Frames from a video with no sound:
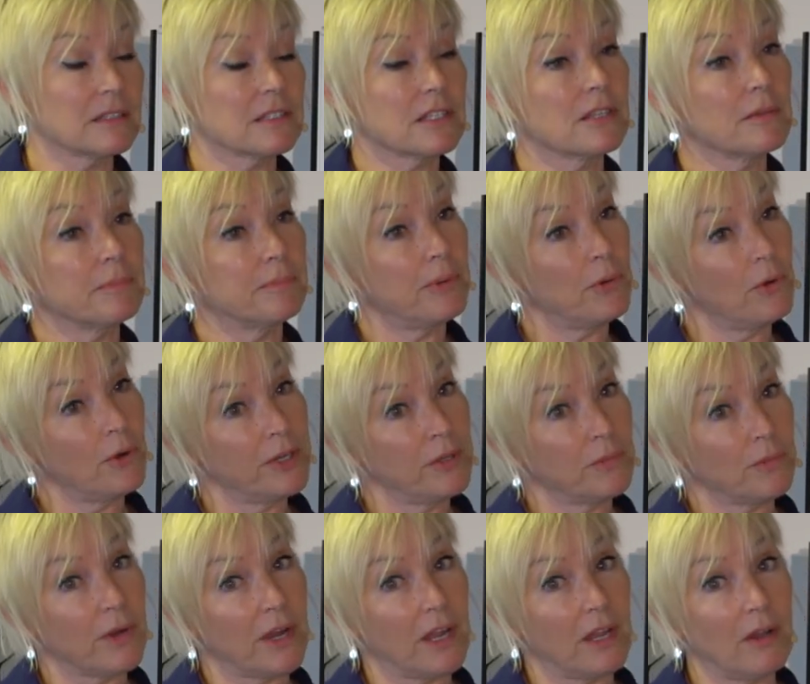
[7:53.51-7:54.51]
to the point
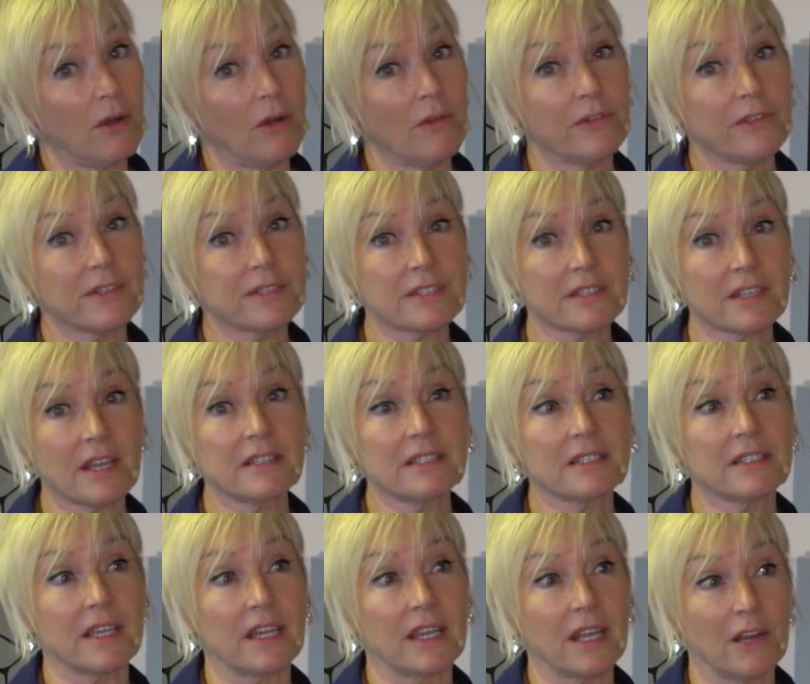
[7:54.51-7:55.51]
where on the
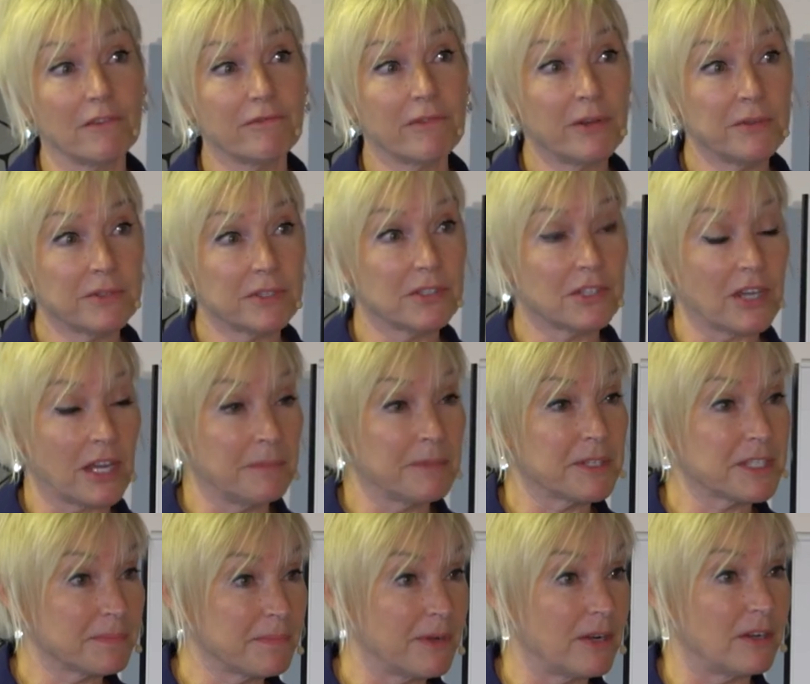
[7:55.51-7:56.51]
Sunday I wrote to Jamie
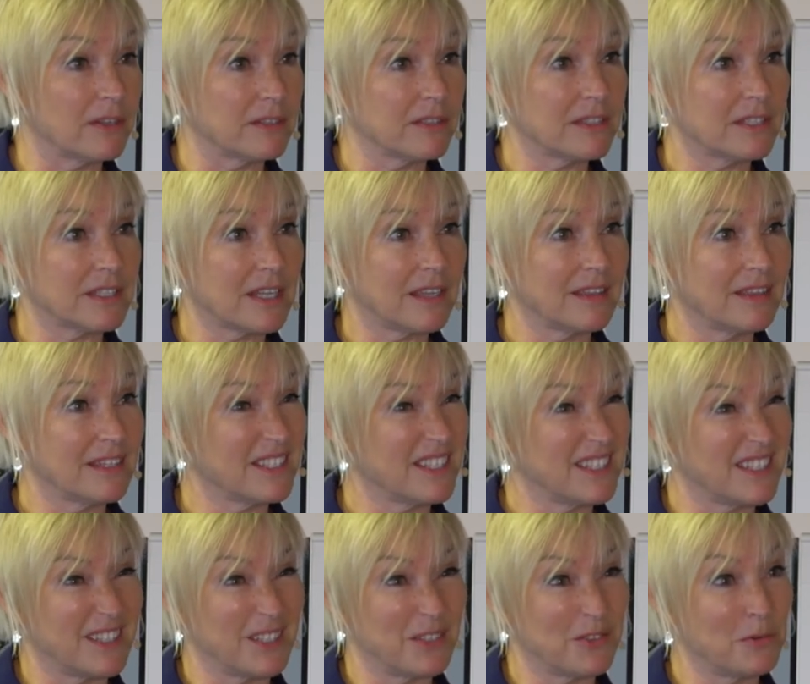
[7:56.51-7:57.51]
Smart and said, this
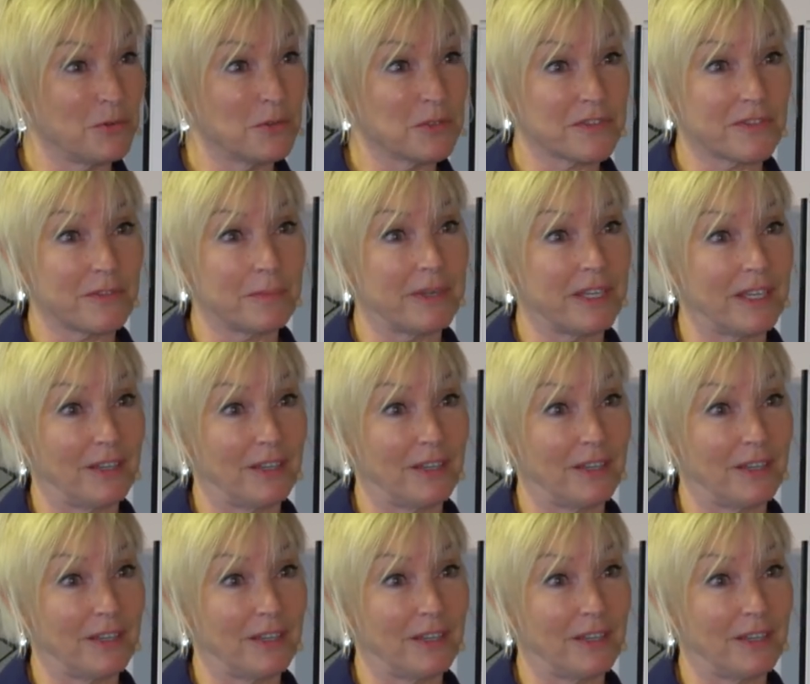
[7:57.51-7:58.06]
isn't the course for me,